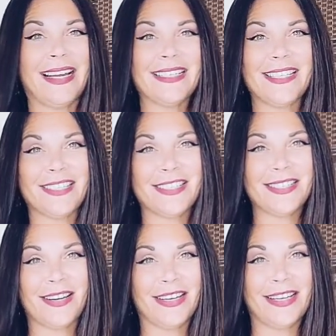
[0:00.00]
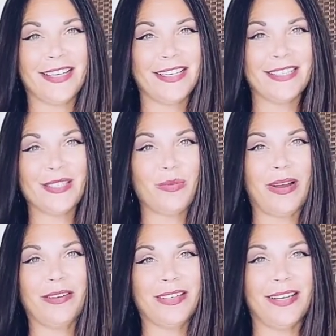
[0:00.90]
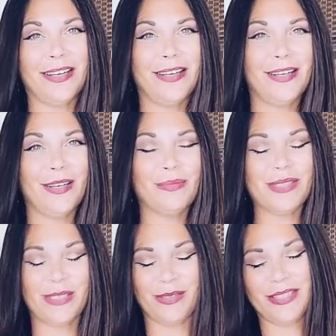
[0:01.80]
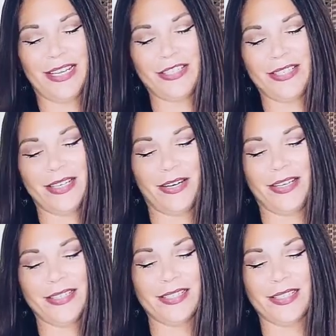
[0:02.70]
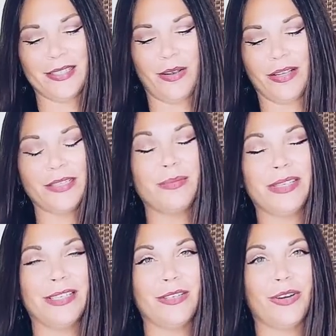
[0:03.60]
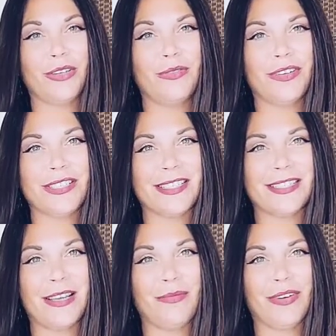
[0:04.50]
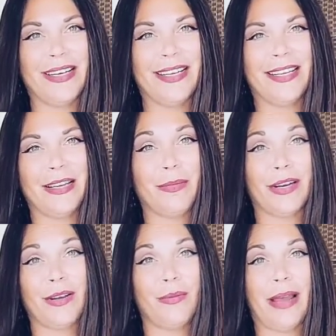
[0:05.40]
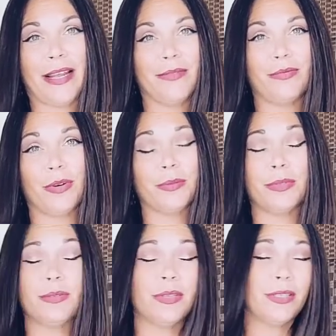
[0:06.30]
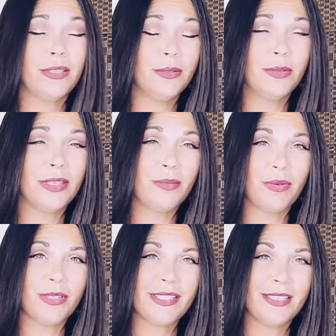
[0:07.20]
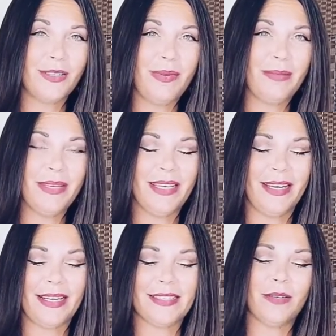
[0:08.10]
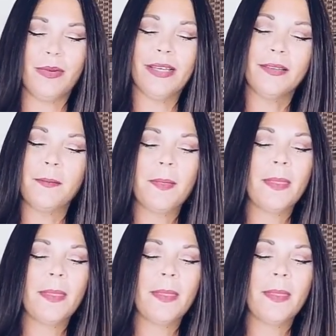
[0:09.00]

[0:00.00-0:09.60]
Hi, Sagittarius. Welcome. So, Sagittarius, this is going to be your you versus them reading. I'm going to go back and forth between you and the person you may be connecting with.